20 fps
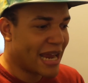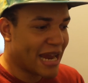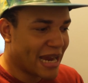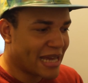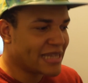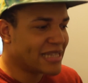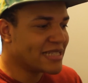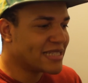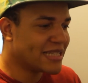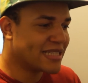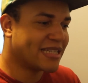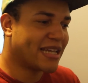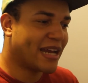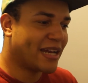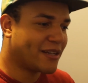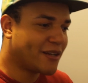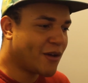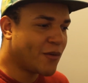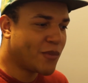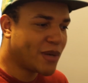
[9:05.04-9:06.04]
And this is
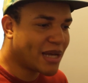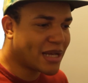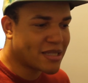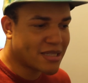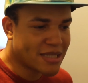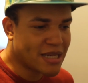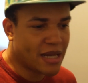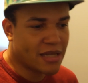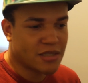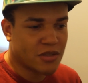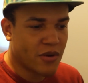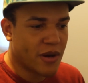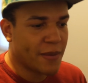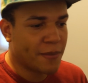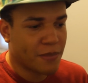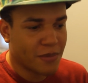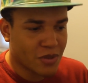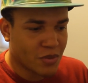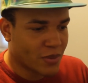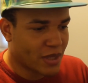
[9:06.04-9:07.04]
like, no, we got
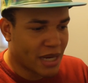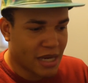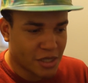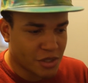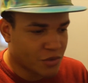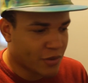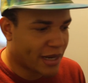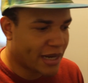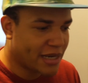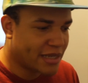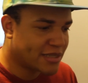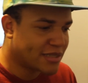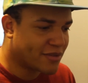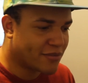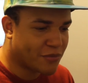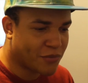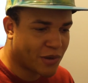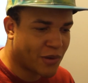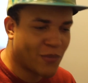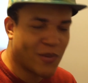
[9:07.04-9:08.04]
skyscrapers, we got trains
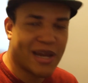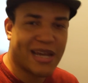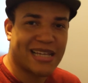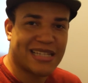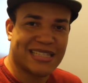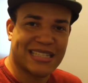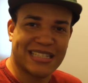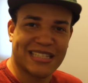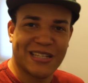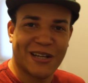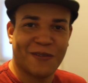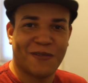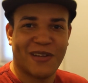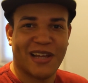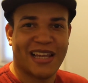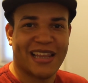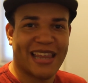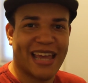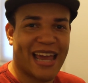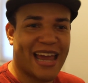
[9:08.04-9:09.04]
and freeways and stuff
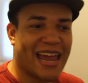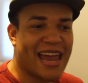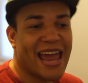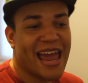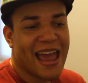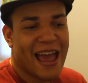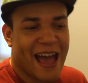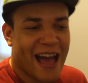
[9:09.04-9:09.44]
like that.